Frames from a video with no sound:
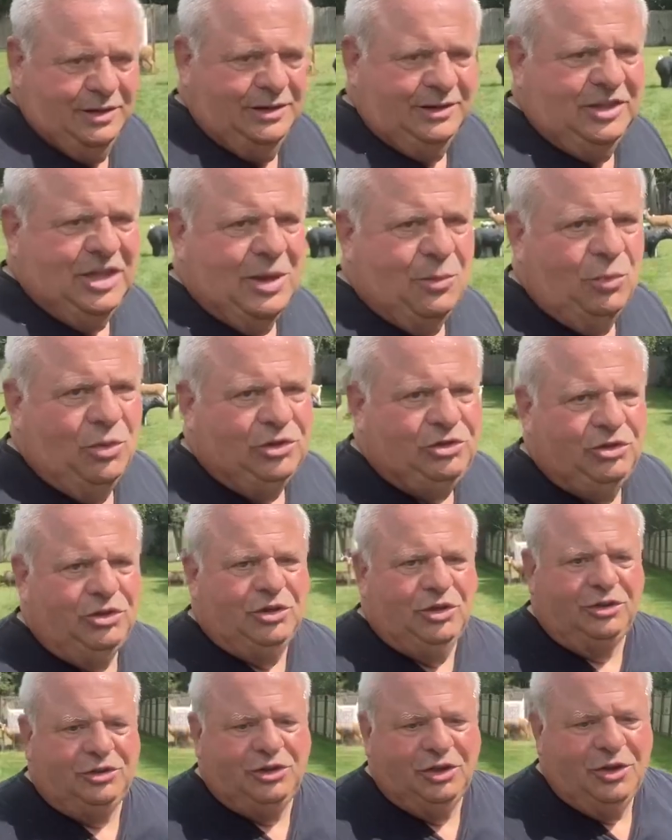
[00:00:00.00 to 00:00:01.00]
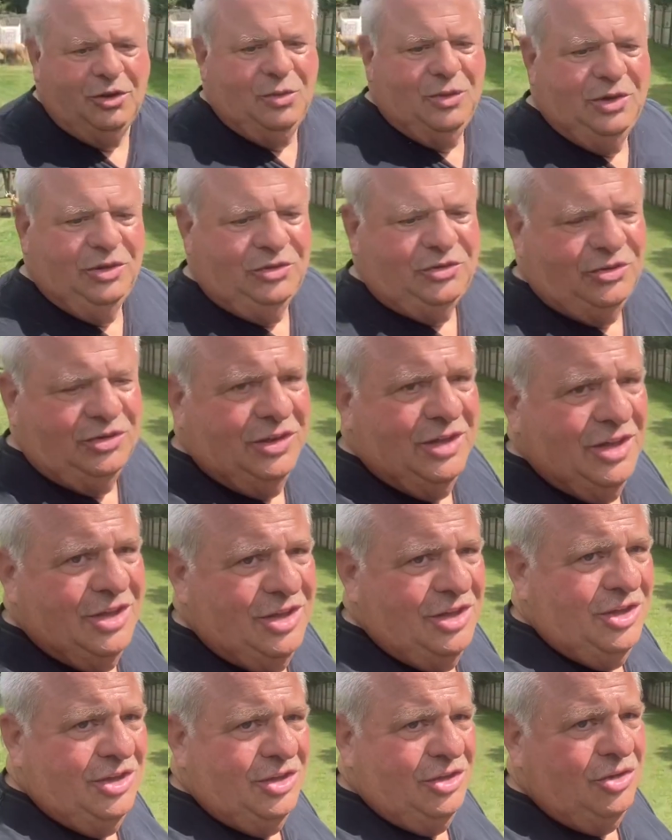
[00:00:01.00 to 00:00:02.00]
then what you can do is
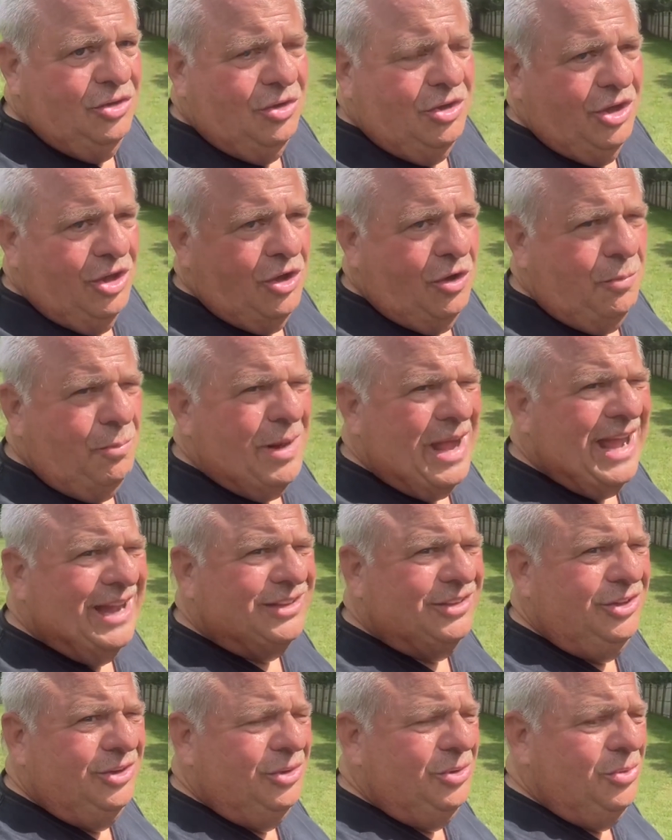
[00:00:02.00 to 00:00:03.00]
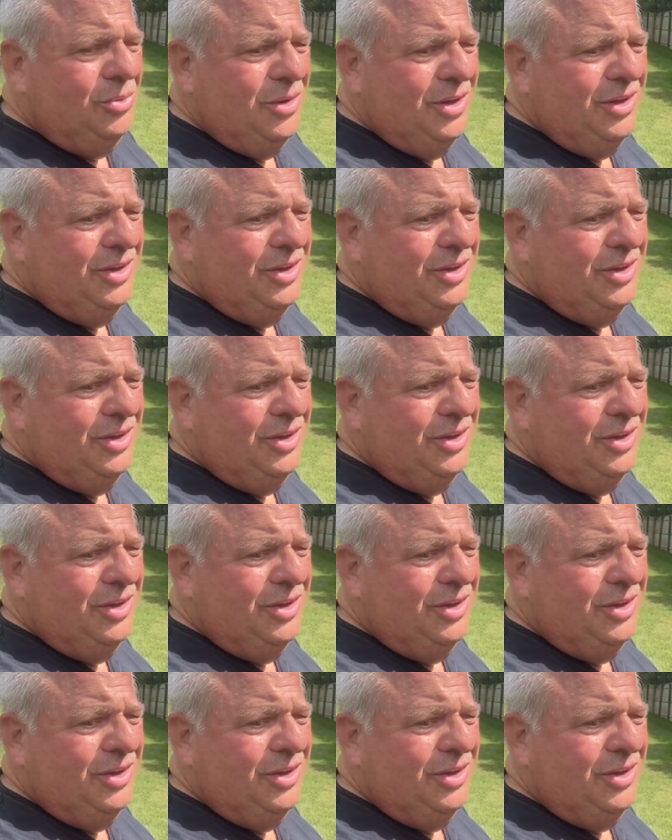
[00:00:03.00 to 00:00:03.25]
you can go back to,